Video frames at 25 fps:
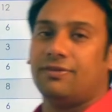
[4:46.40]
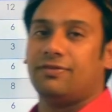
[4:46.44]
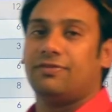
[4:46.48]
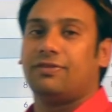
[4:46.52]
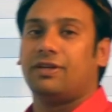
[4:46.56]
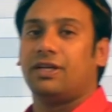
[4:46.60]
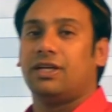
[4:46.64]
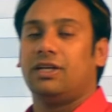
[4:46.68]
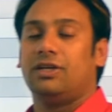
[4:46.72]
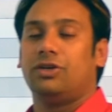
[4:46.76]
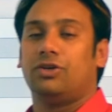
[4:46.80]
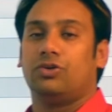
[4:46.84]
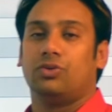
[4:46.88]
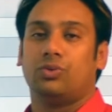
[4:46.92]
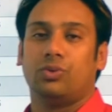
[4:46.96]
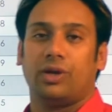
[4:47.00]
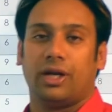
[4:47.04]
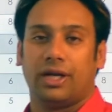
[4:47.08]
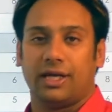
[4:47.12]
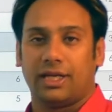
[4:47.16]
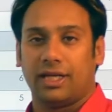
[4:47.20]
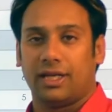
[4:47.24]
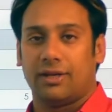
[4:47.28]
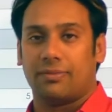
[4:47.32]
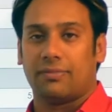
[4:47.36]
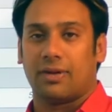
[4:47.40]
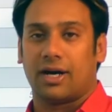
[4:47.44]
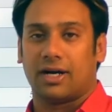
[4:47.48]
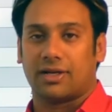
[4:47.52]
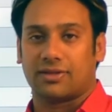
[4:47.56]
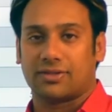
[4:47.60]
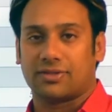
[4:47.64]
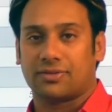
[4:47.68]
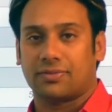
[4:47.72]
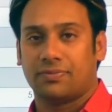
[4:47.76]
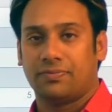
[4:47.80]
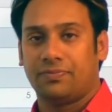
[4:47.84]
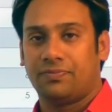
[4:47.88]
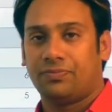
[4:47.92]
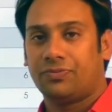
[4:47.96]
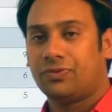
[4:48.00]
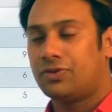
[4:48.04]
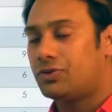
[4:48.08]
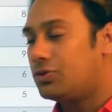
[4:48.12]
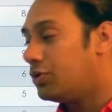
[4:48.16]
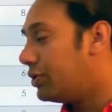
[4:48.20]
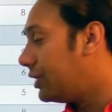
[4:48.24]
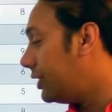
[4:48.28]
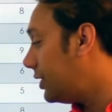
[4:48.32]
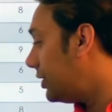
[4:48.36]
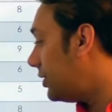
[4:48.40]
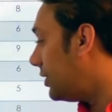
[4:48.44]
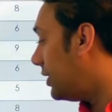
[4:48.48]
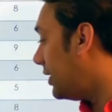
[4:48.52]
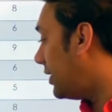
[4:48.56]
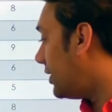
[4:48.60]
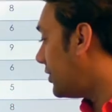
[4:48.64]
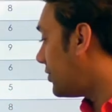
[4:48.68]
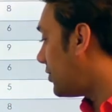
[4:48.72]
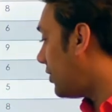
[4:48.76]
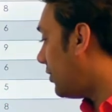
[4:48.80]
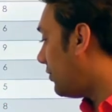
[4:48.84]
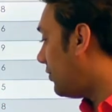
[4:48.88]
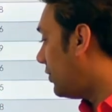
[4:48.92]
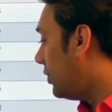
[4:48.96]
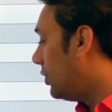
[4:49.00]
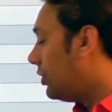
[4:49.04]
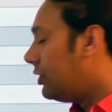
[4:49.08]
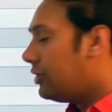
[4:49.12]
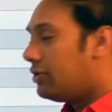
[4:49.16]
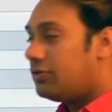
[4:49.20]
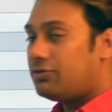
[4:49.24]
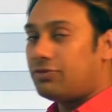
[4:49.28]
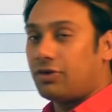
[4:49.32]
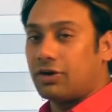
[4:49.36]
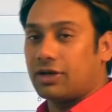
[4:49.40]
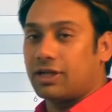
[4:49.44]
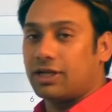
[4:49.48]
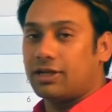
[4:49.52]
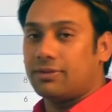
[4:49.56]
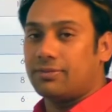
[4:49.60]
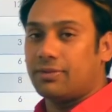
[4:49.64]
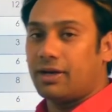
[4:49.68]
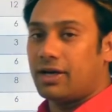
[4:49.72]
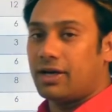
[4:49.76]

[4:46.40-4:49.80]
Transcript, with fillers: 15 to 18 marks so here it is of 14